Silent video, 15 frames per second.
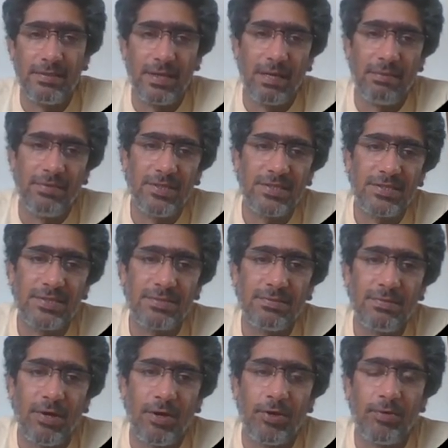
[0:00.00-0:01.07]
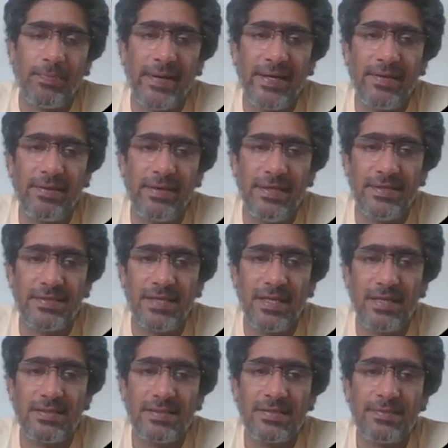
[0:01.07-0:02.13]
numbers occupying three
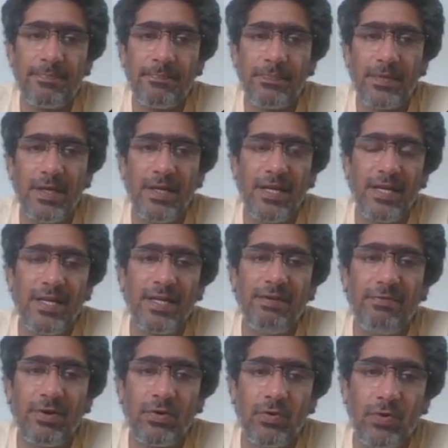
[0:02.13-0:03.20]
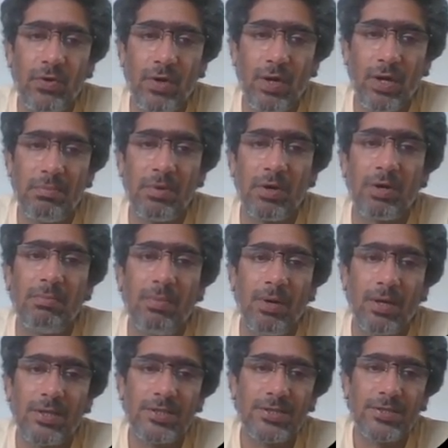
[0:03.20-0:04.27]
cells in any given row, column or a
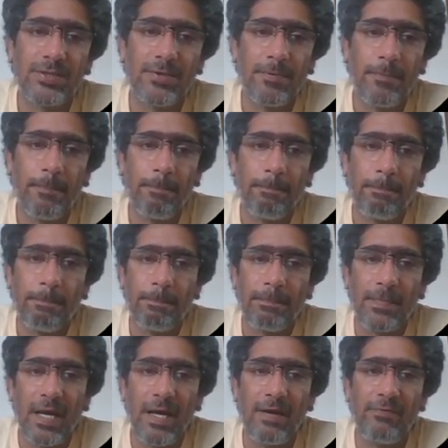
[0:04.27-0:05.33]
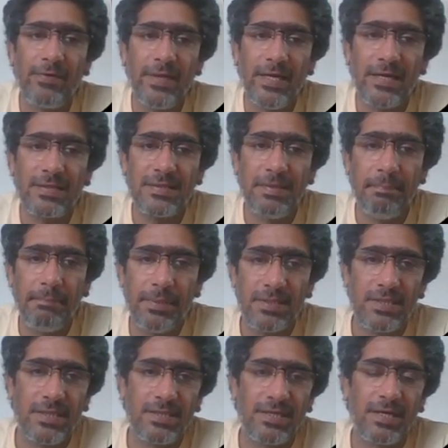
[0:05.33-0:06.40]
box. And with that simple
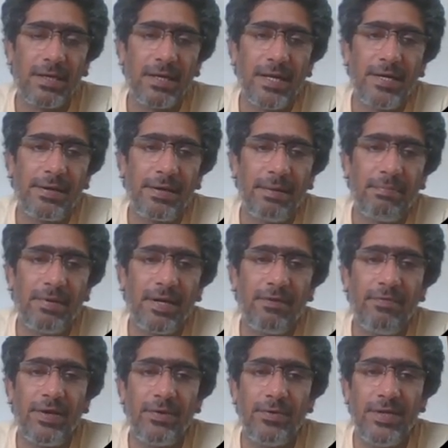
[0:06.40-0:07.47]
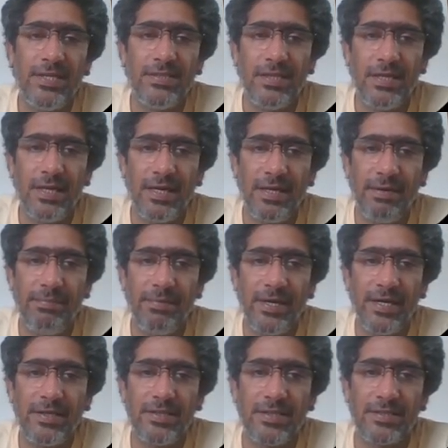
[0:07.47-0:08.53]
689 triplet, we could easily
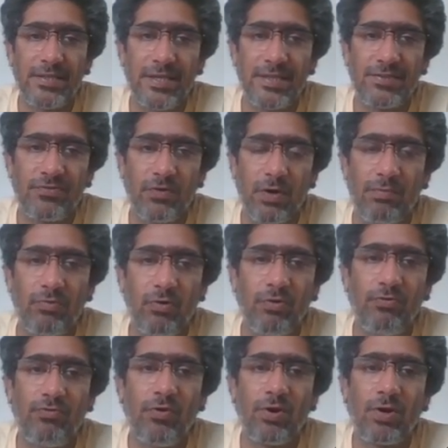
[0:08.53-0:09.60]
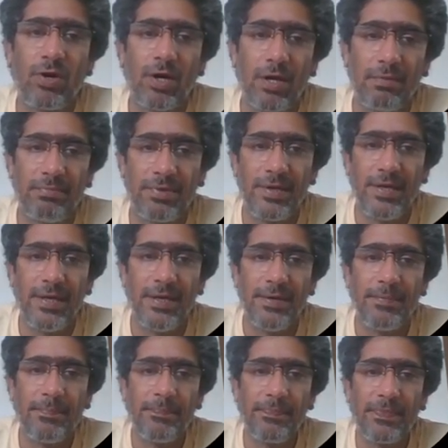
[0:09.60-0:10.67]
eliminate the 6 from row 4, column
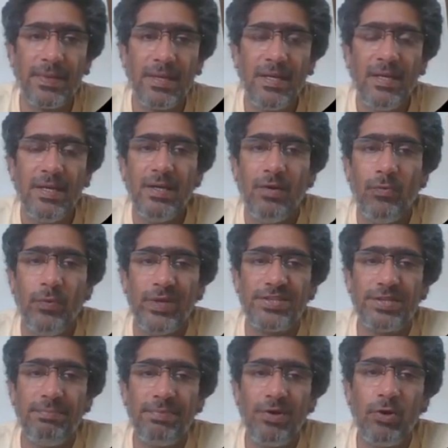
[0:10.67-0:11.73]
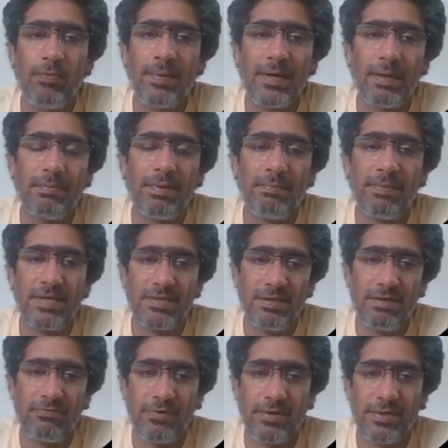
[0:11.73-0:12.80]
3, which simply opened up the
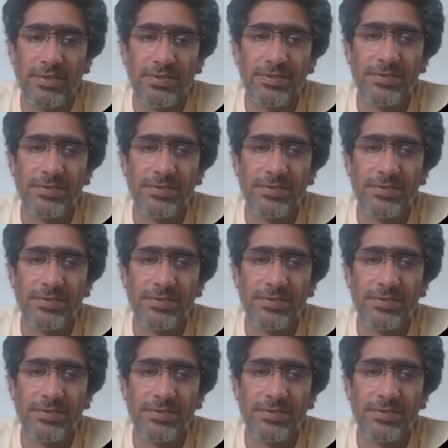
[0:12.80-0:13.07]
puzzle for us.